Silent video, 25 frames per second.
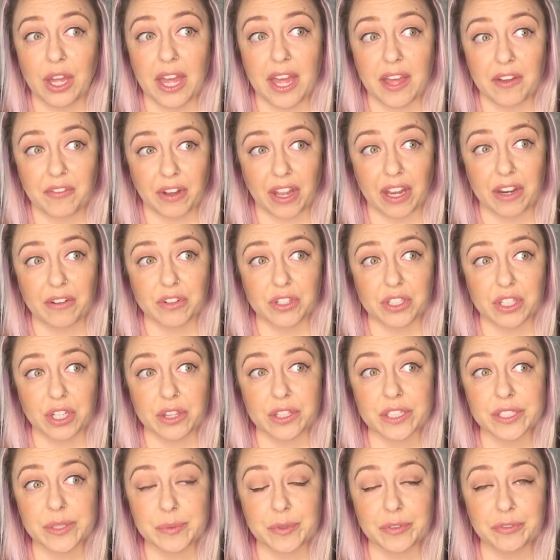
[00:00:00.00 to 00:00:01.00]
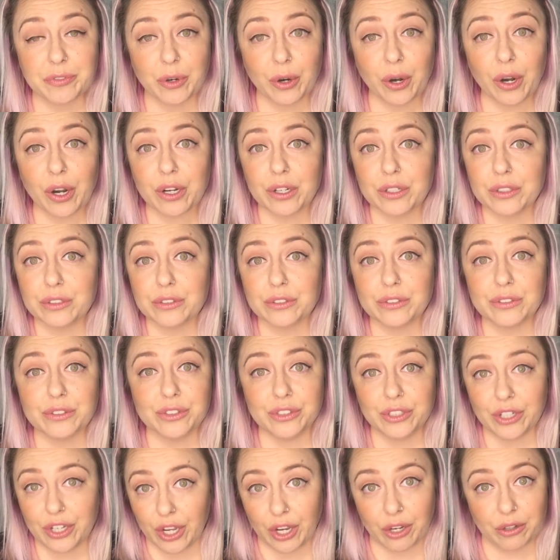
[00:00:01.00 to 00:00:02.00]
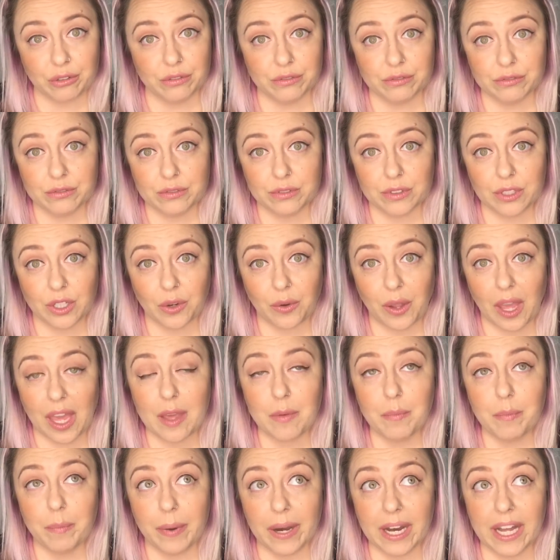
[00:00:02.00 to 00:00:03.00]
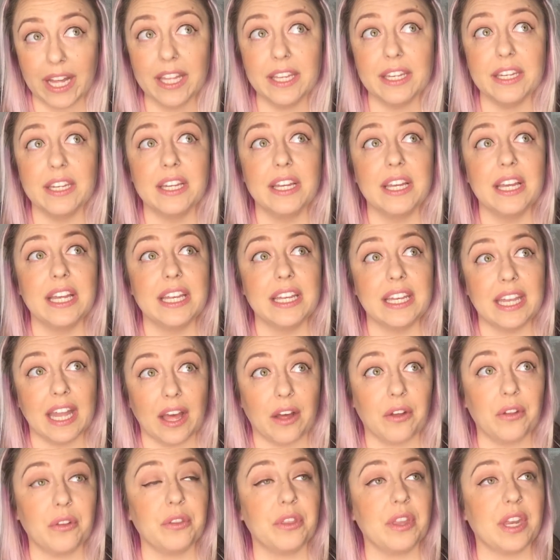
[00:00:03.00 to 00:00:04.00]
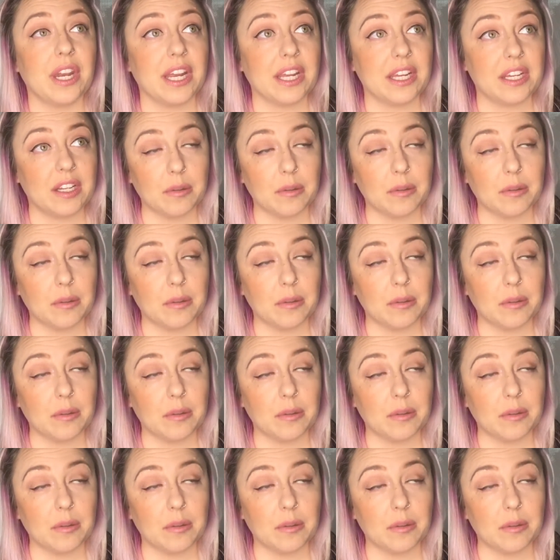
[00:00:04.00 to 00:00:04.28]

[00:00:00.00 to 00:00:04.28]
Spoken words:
Have I ever done this before? No. Okay, but now that I